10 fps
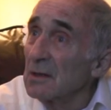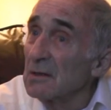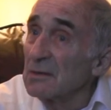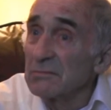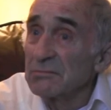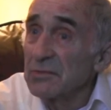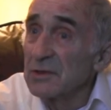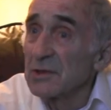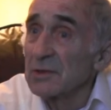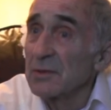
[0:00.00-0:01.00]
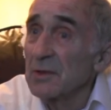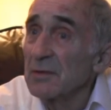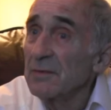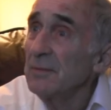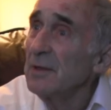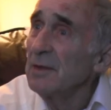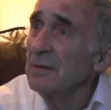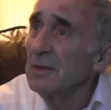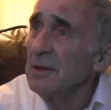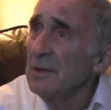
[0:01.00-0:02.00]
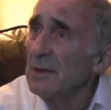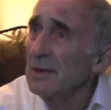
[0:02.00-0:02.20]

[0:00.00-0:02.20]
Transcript: And it just went on from there, really.